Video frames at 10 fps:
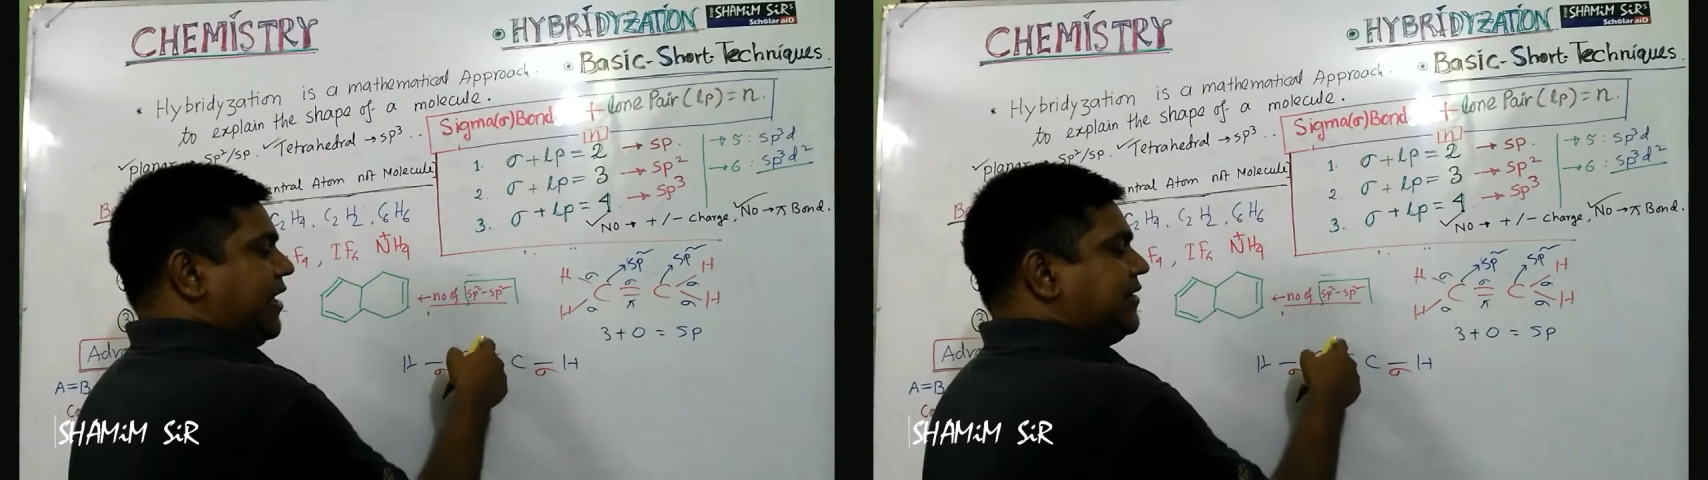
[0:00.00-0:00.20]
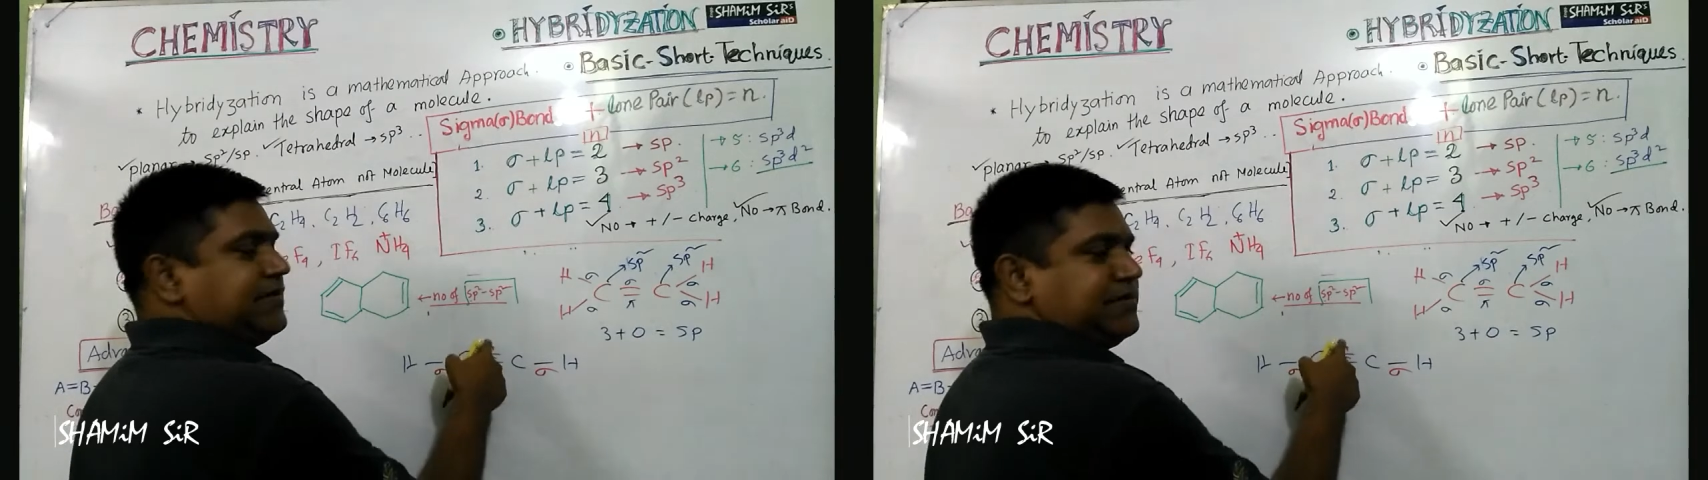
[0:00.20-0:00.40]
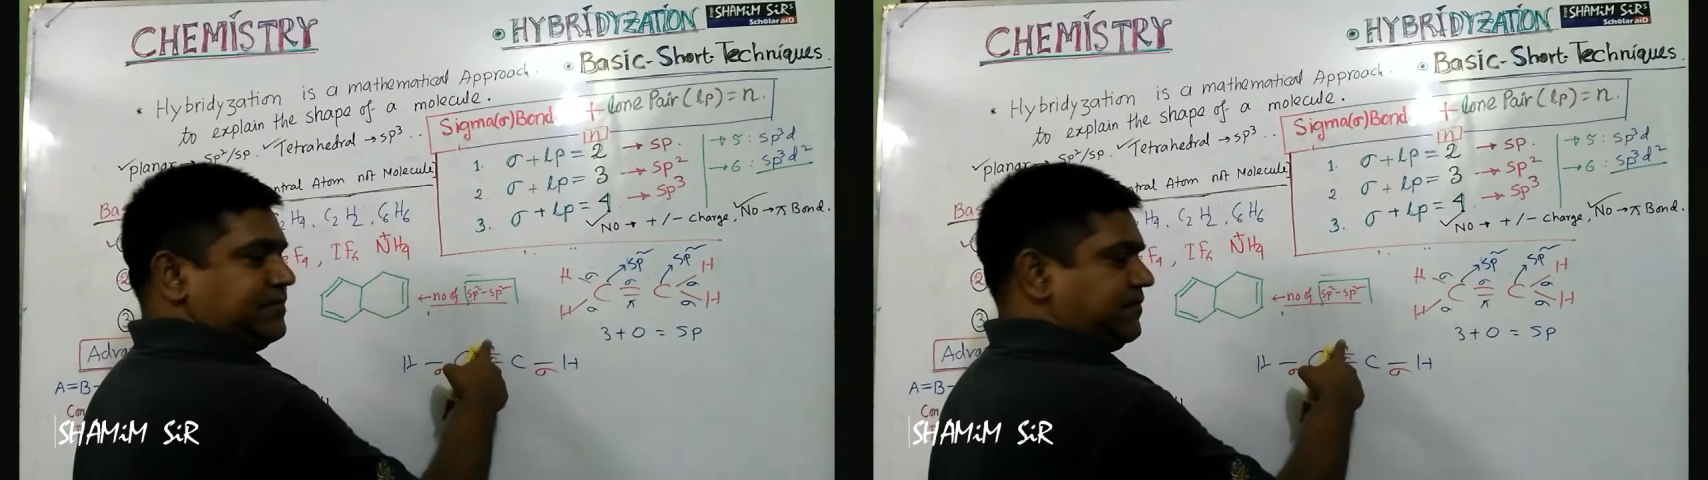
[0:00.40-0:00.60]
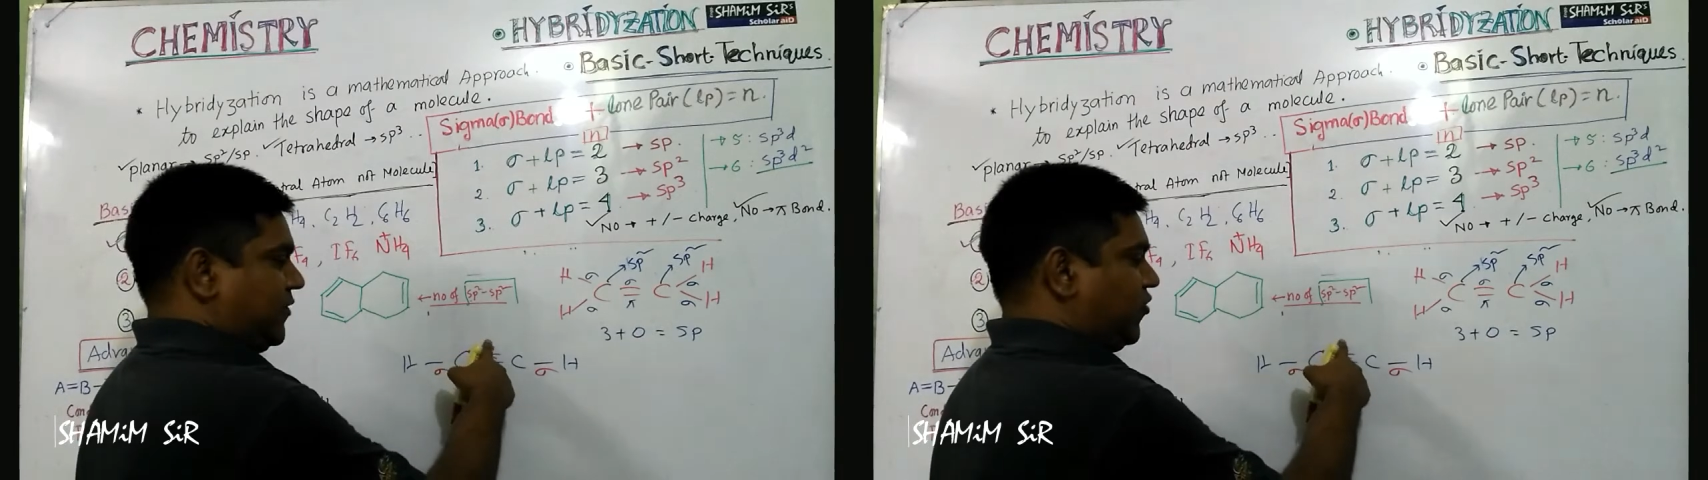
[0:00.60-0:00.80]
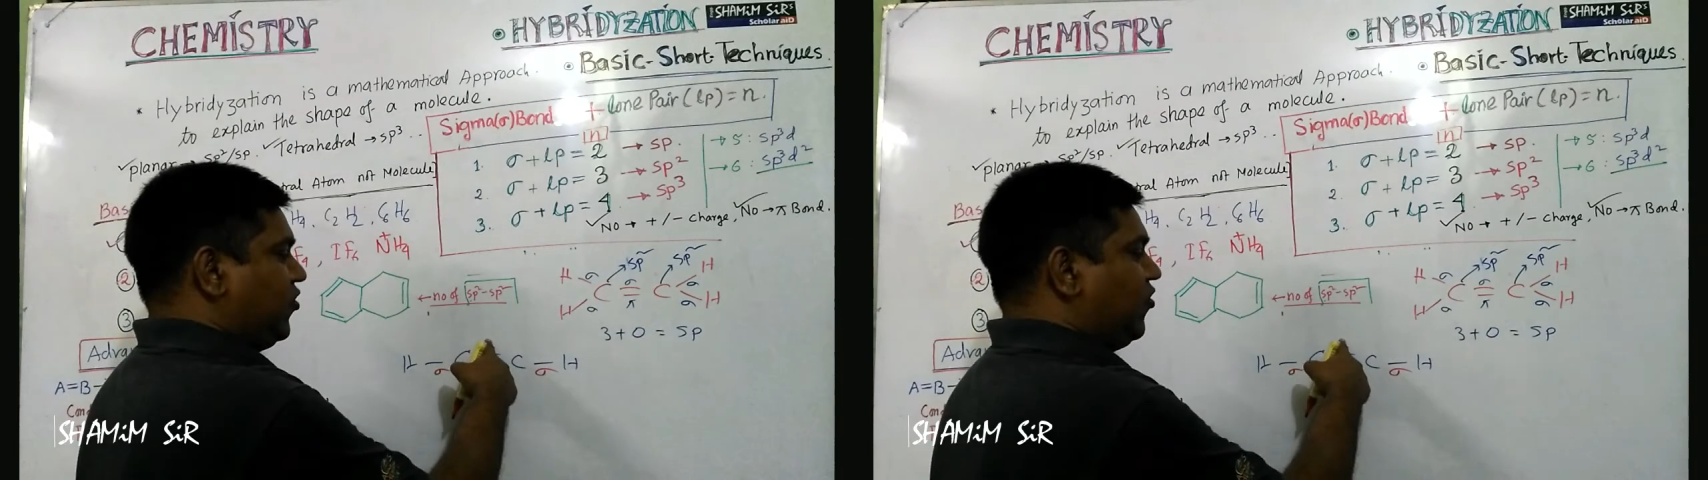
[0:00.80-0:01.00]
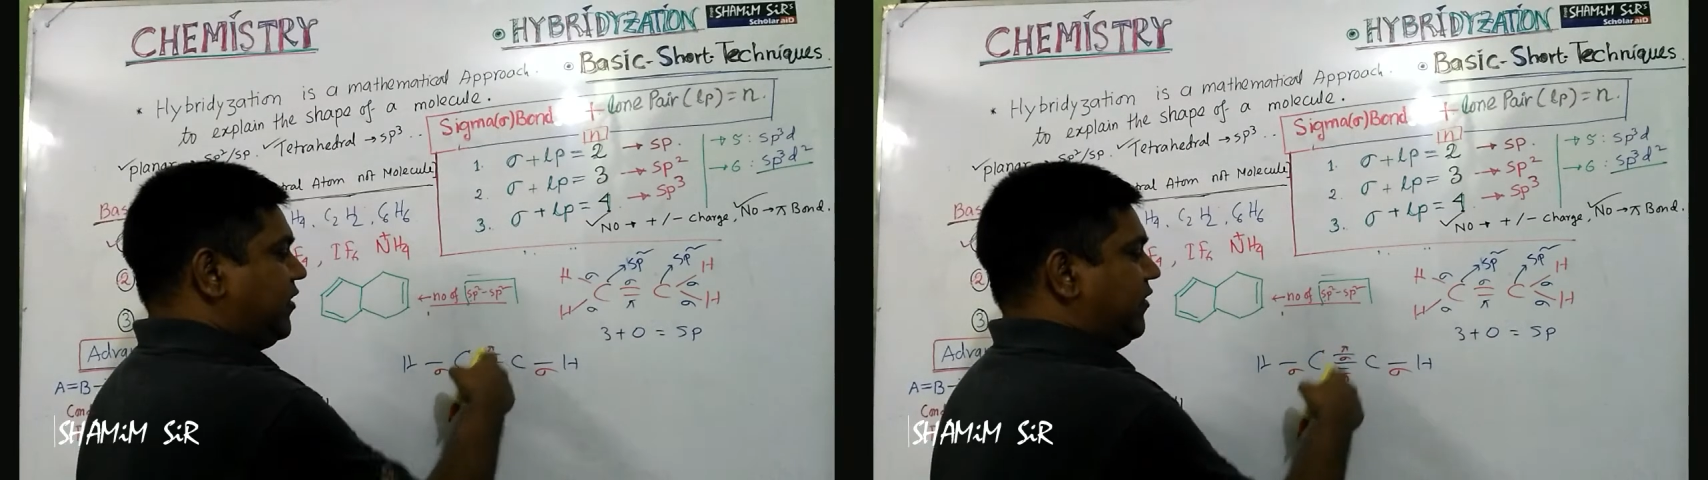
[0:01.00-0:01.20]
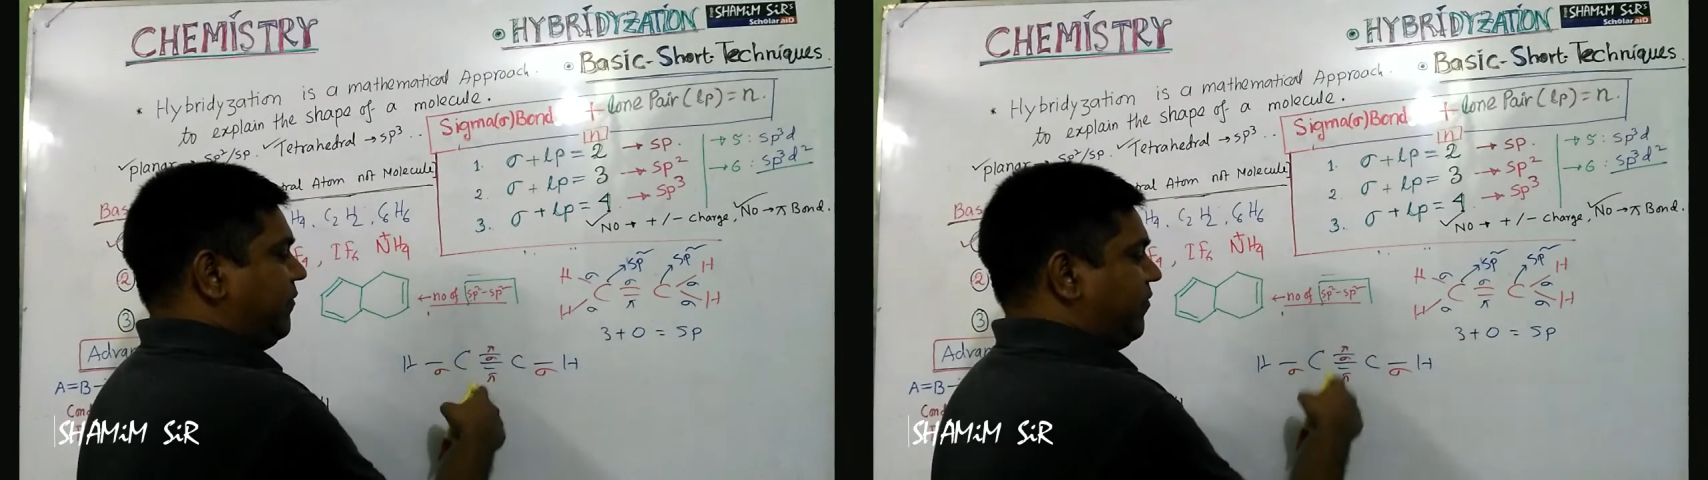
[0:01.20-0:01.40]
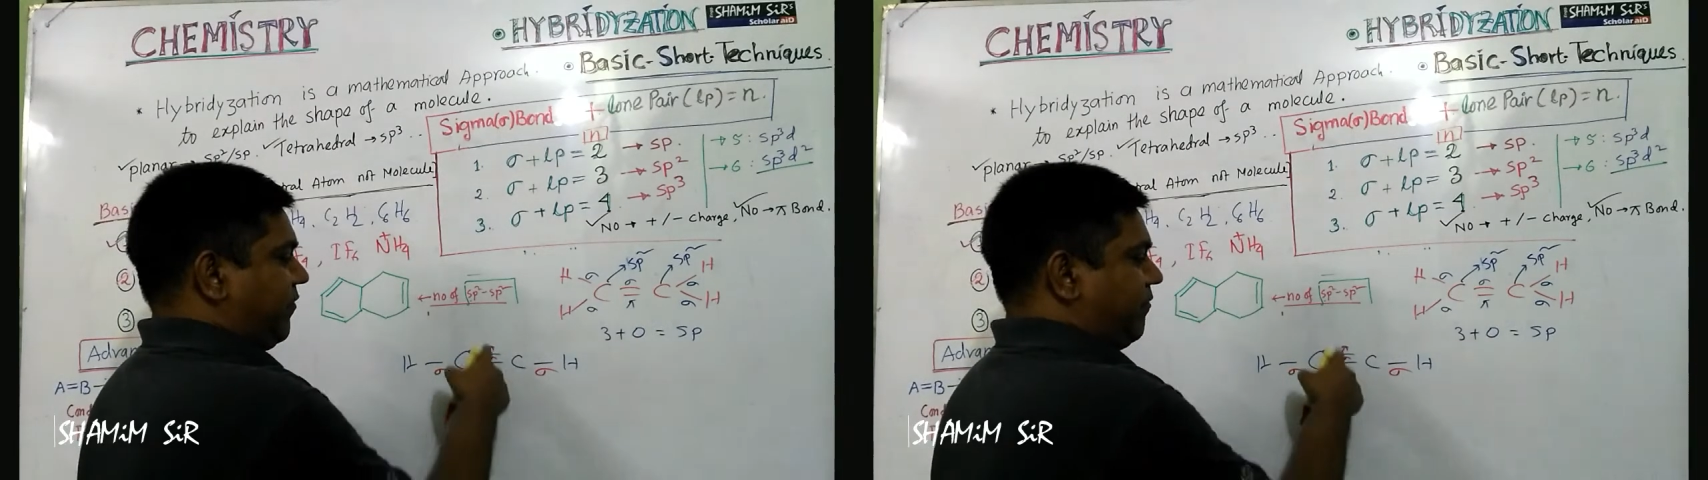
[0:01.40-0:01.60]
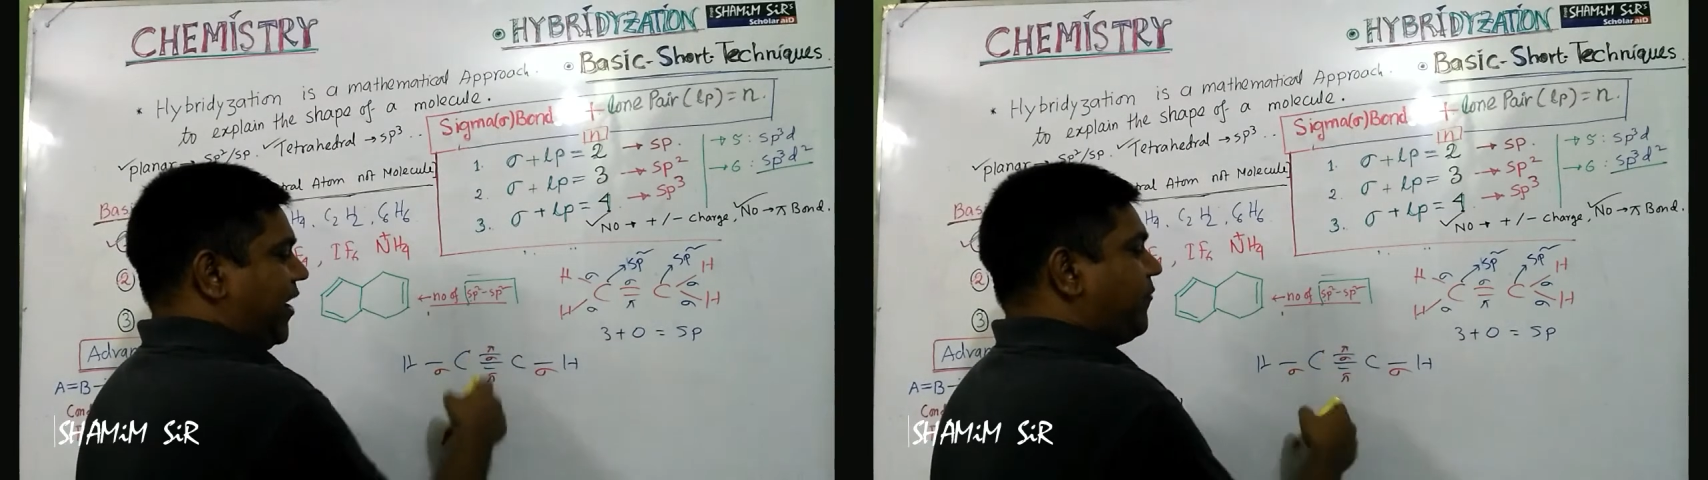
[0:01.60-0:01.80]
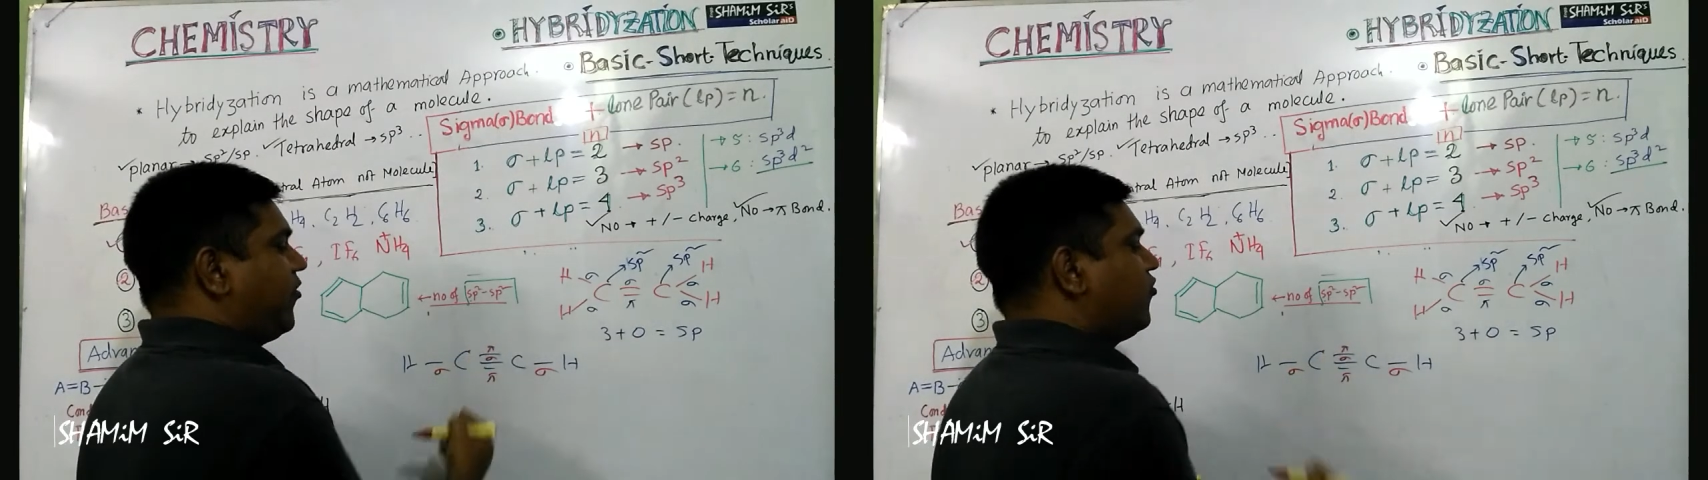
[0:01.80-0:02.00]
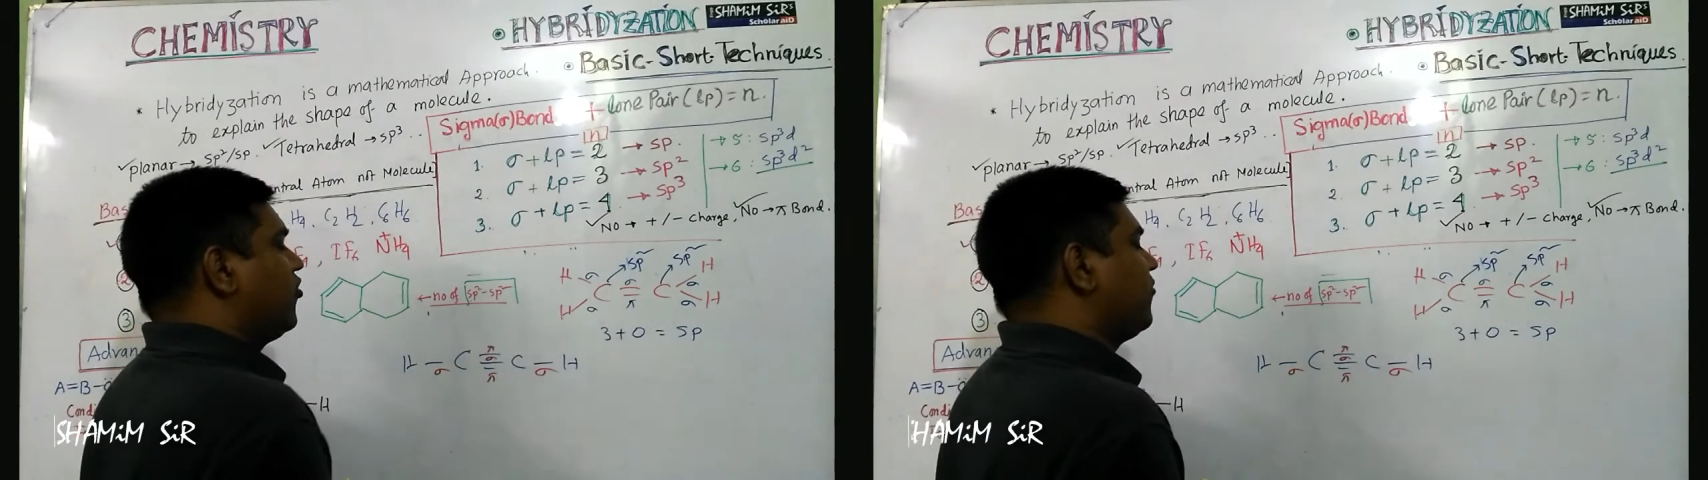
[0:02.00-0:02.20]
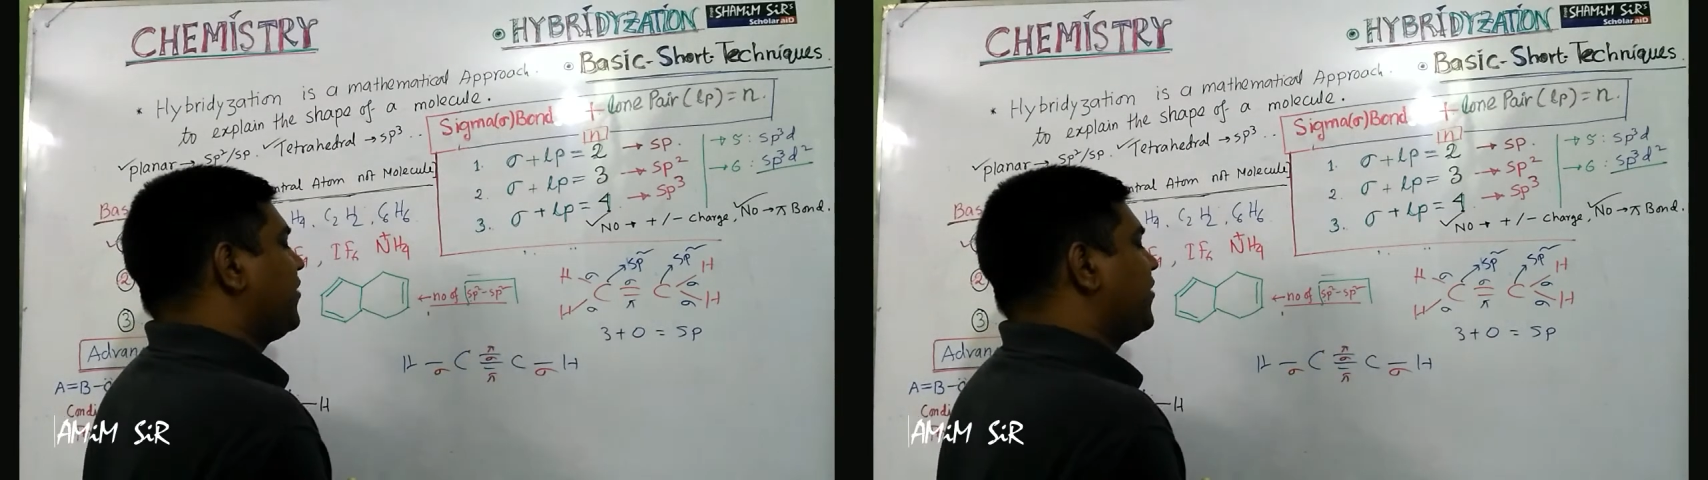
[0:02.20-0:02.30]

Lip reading: as we know, pi bond will